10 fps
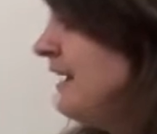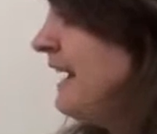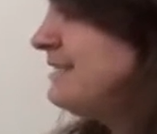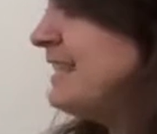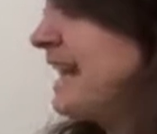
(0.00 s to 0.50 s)

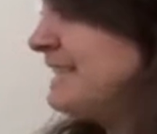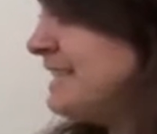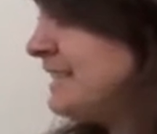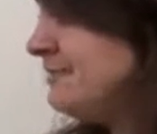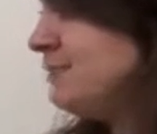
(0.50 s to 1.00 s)
and
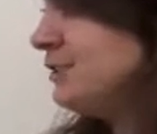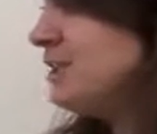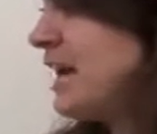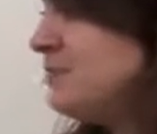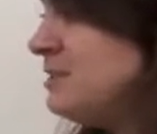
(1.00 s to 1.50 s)
90 for
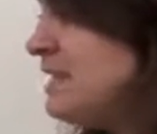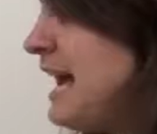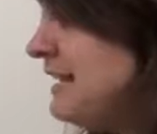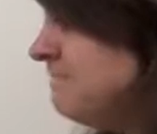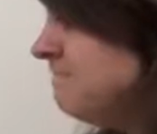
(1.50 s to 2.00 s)
times
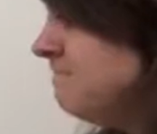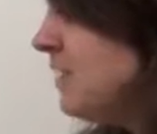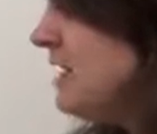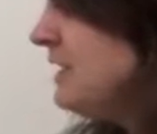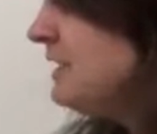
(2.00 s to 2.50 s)
10,
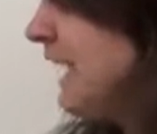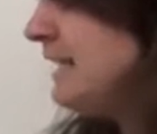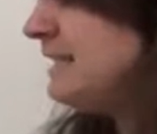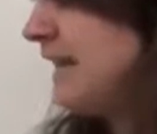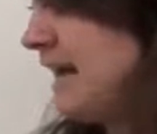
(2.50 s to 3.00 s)

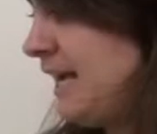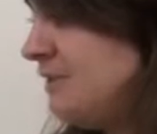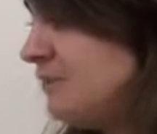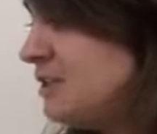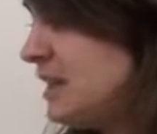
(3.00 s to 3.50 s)

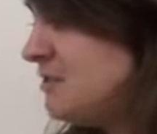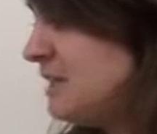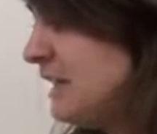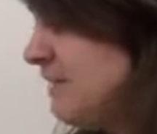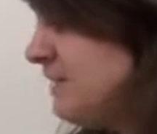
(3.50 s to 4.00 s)
99 for times
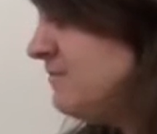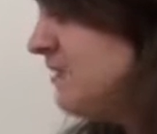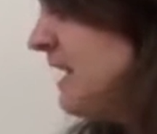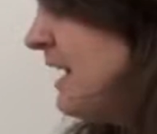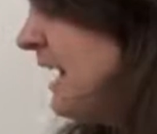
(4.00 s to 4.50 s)
11,
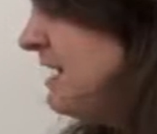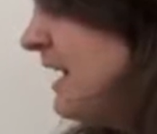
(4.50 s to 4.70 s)
and